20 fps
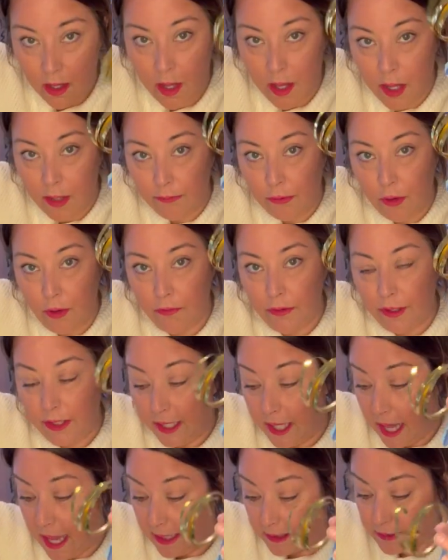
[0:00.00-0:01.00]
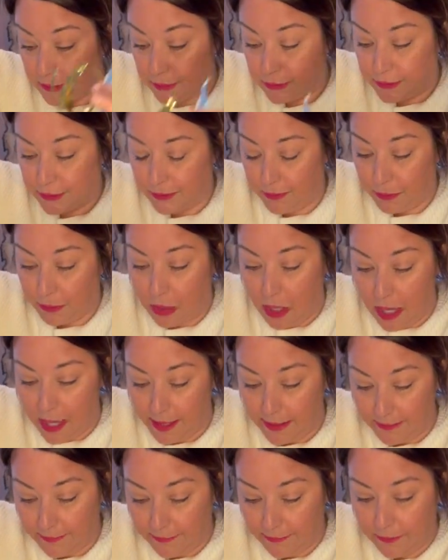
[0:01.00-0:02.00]
If you have any extra
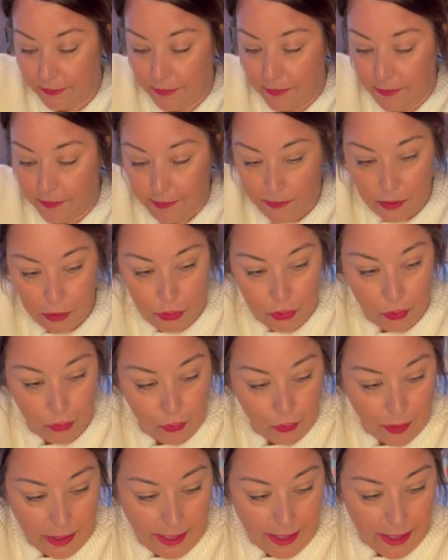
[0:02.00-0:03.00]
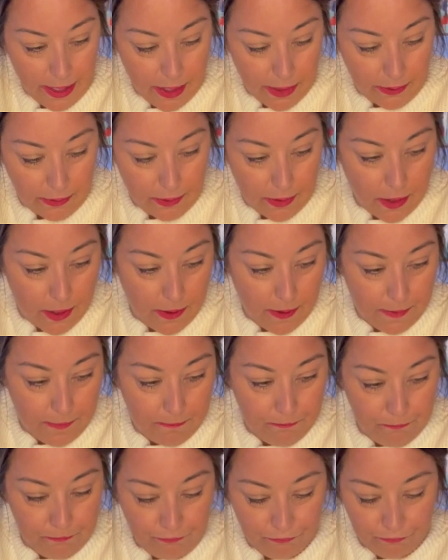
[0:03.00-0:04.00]
supplies, you
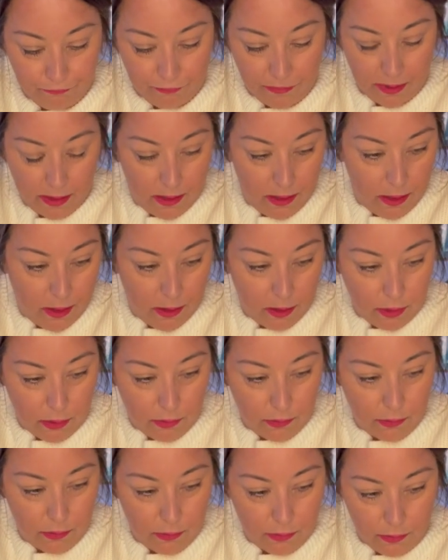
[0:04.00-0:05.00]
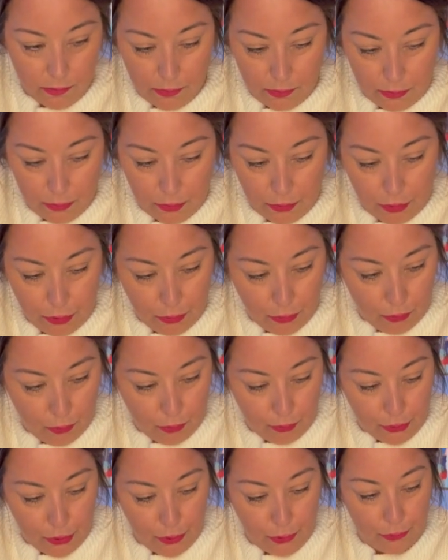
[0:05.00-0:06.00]
can
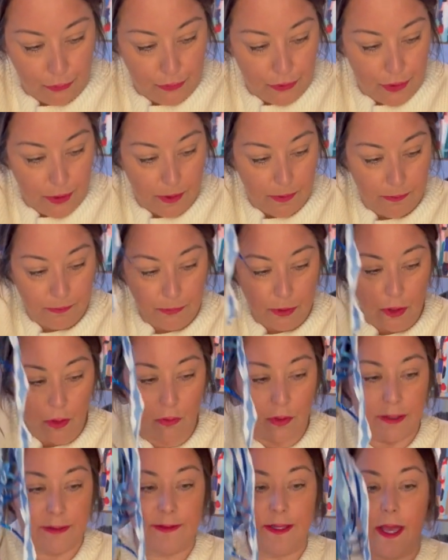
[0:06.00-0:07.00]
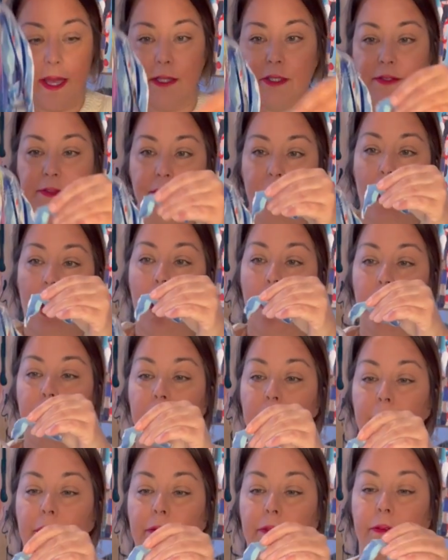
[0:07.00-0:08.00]
use them. You know, like say I just cut
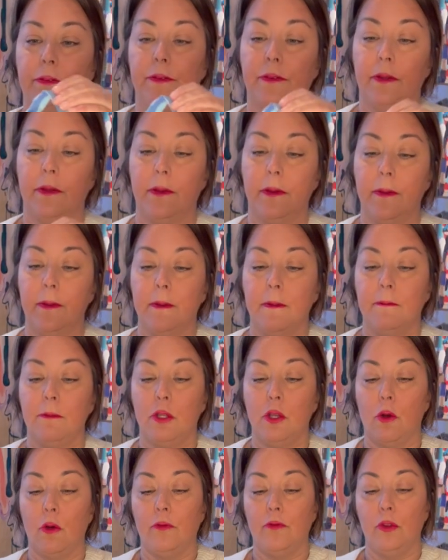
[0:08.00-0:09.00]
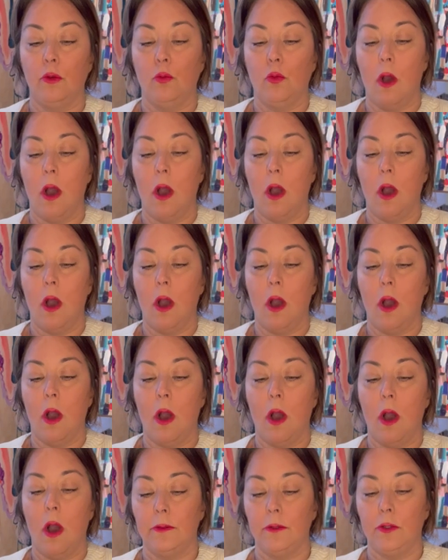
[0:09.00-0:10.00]
this. You know, if you
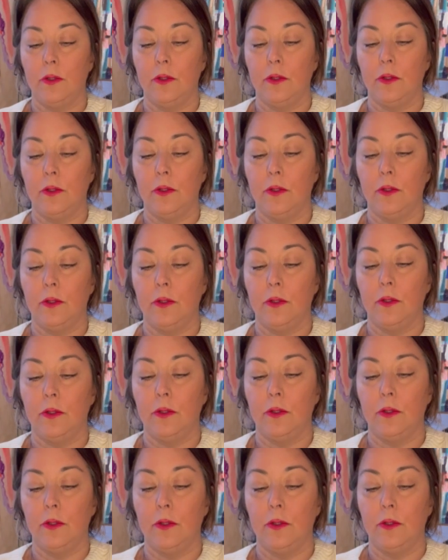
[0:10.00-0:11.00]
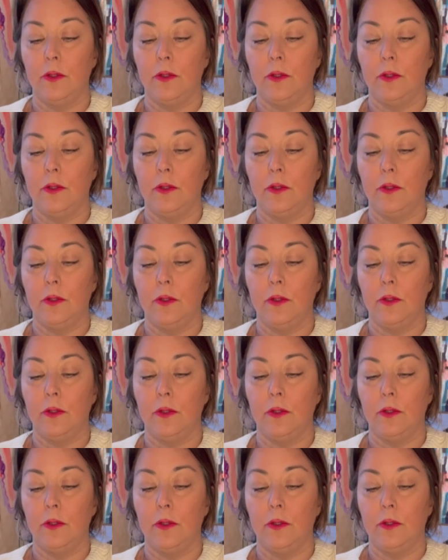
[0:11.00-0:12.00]
wanted, you could make like a little
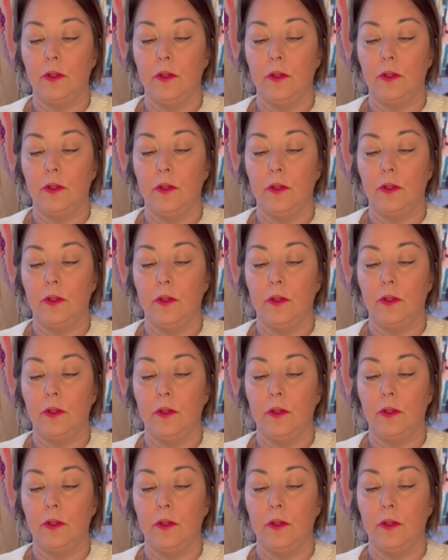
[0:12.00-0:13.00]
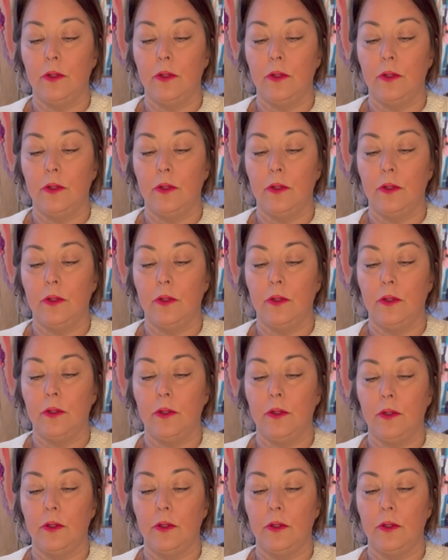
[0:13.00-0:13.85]
eyebrow for your,